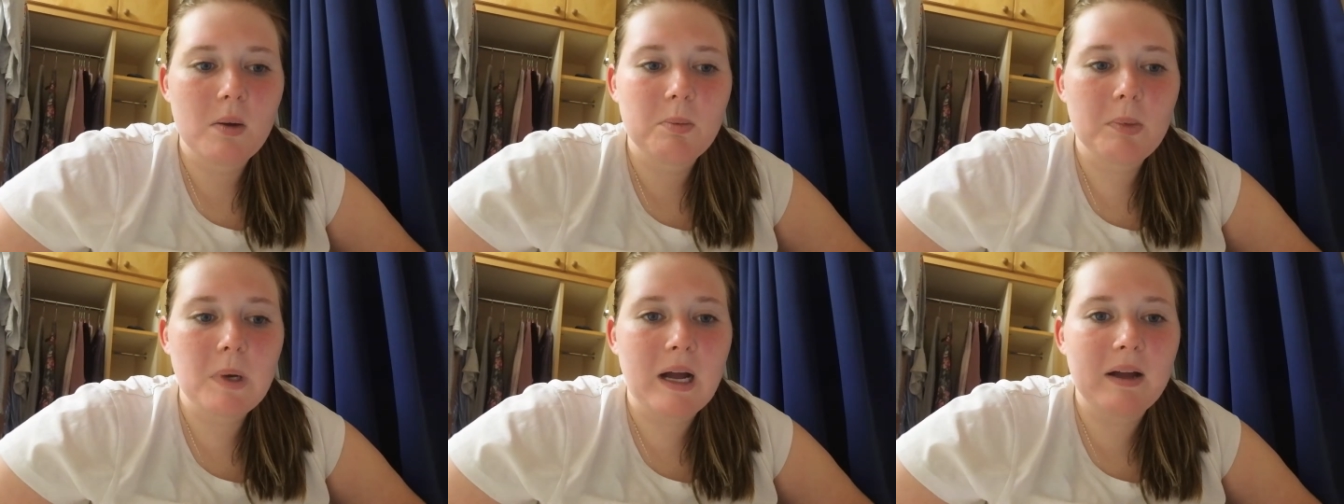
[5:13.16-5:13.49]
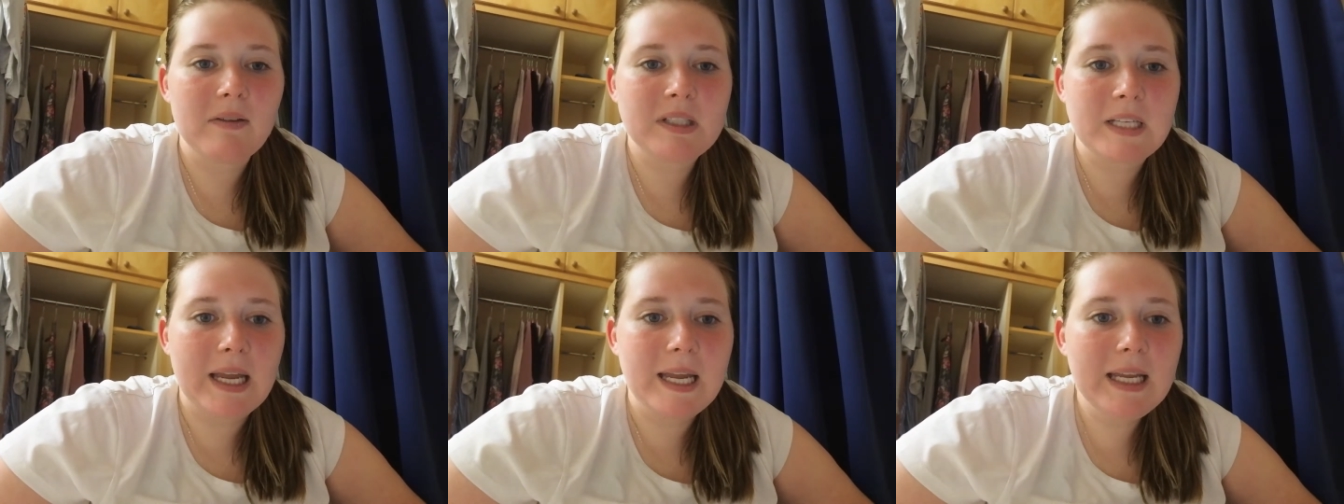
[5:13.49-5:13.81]
but
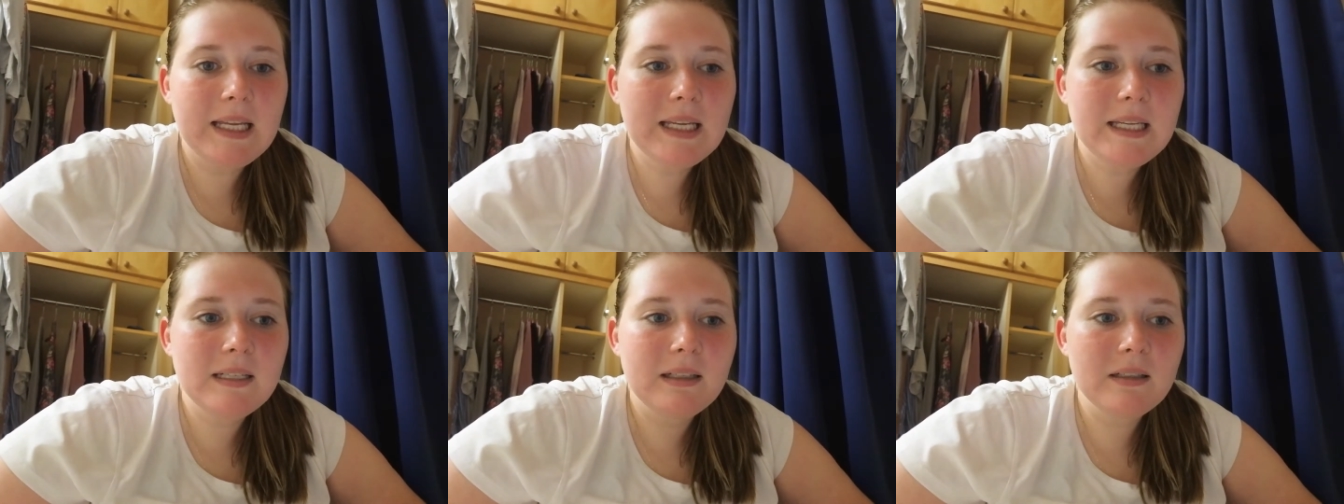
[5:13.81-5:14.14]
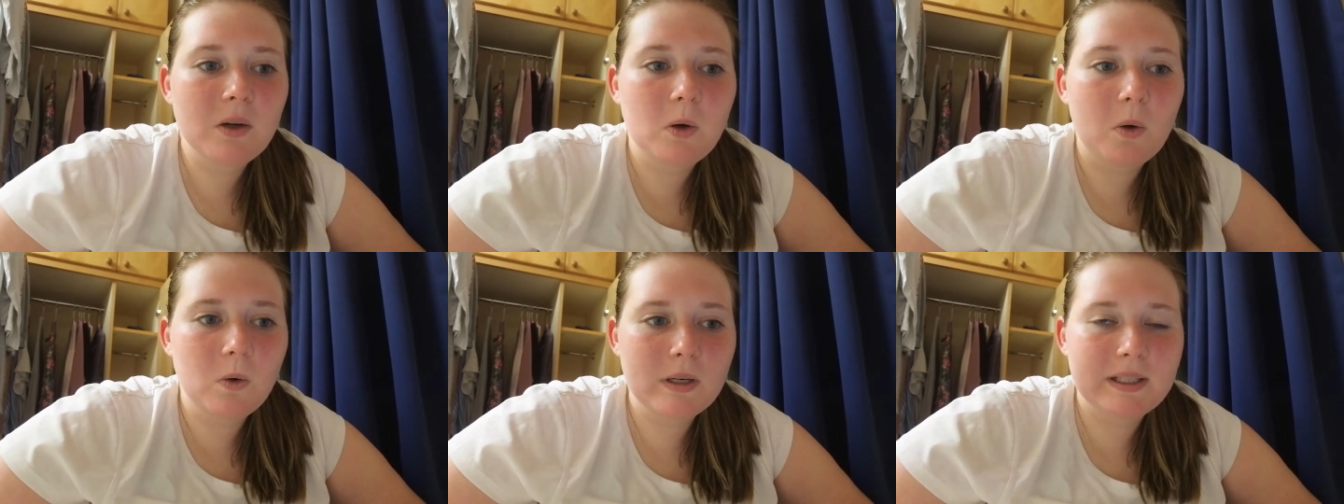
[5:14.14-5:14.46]
I've
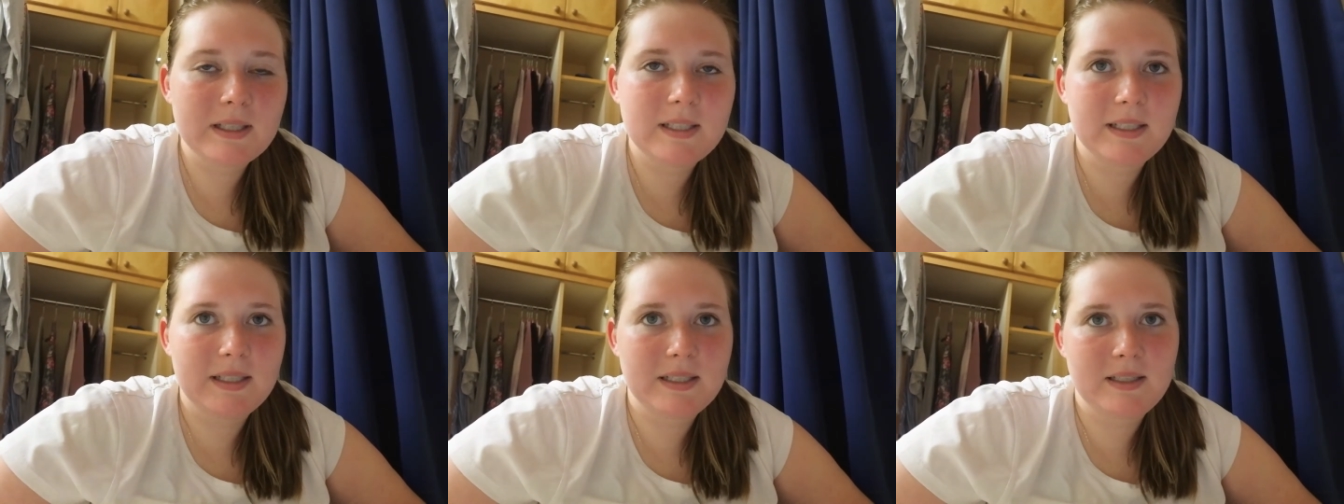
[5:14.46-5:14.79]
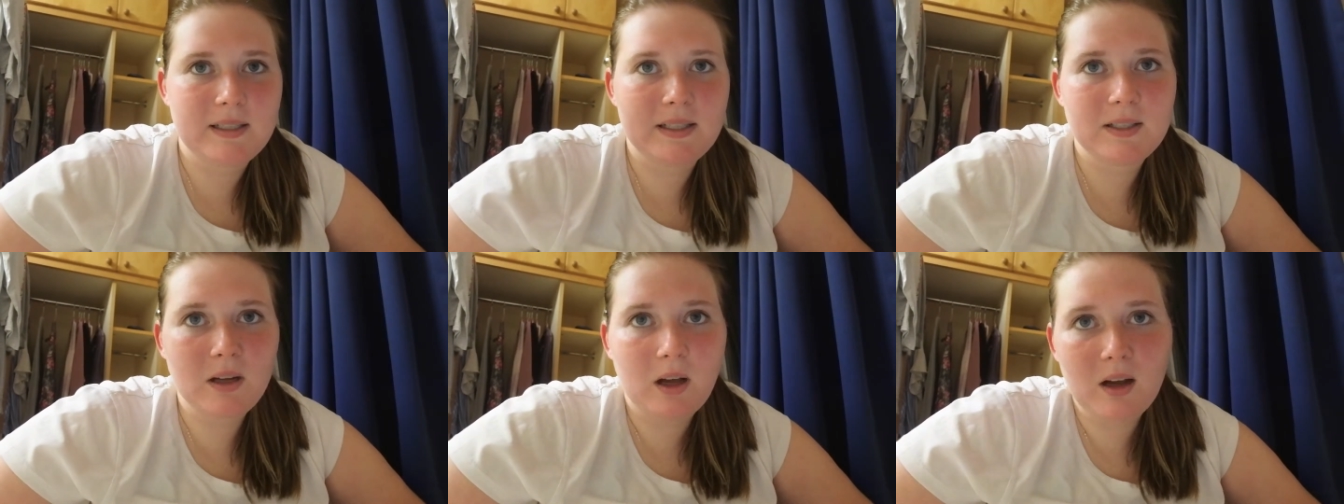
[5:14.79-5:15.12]
taken
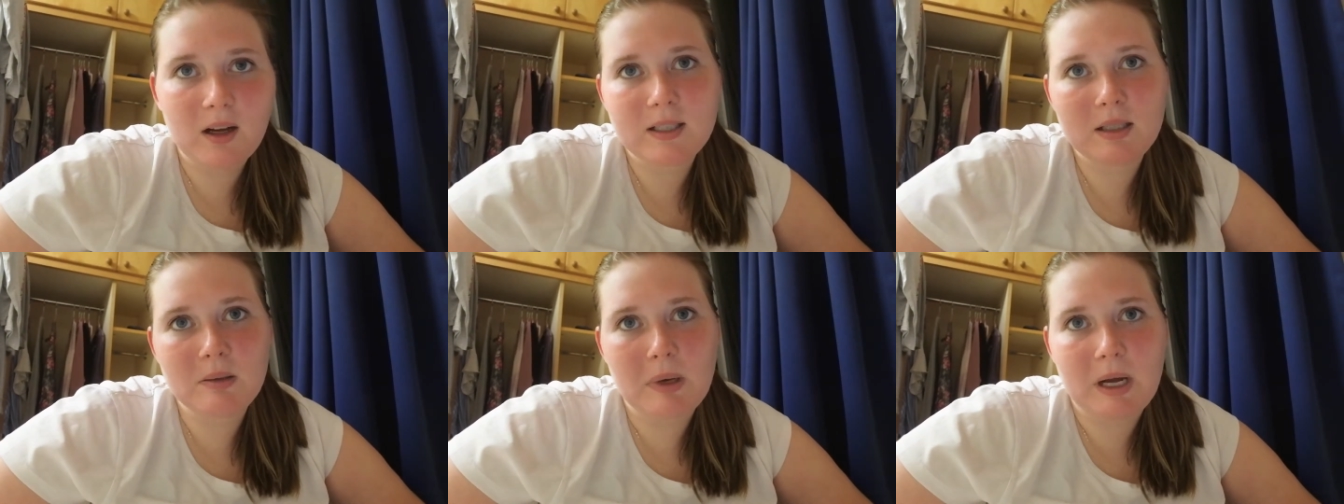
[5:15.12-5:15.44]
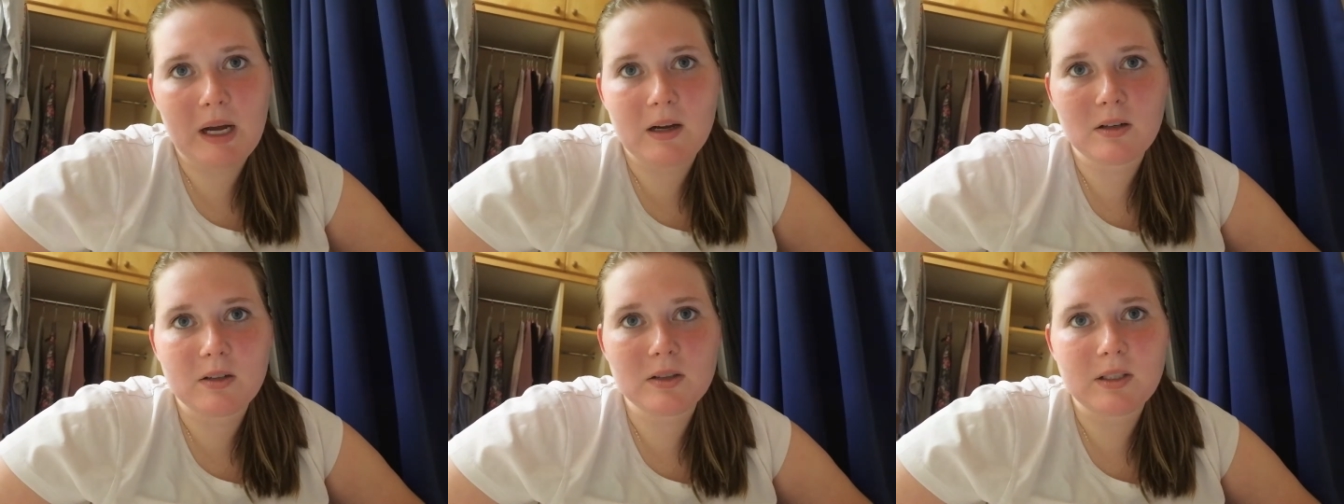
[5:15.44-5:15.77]
courses that talked
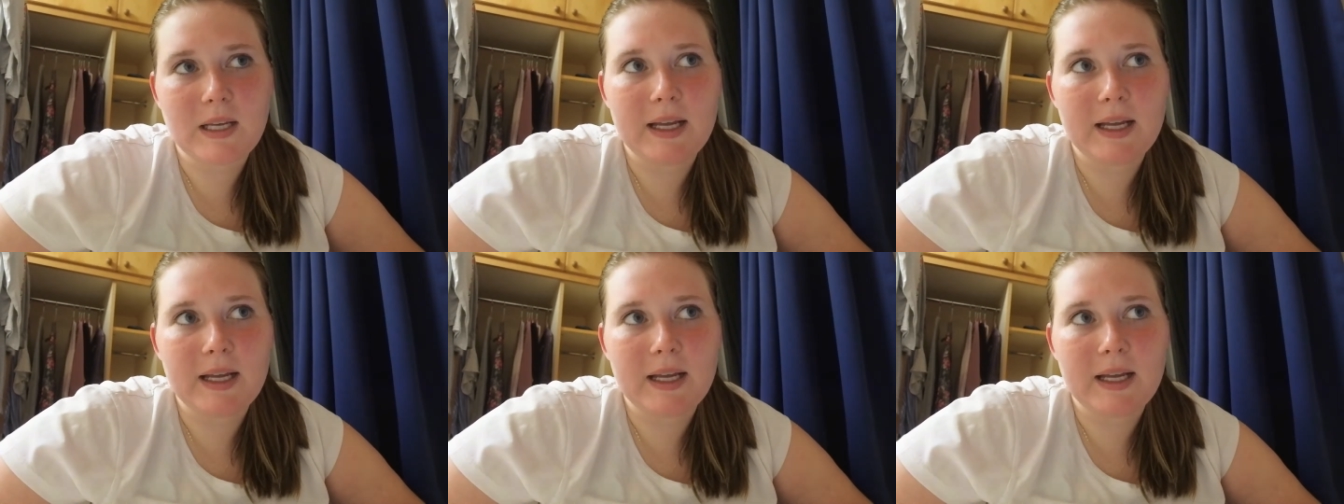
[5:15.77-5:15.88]
about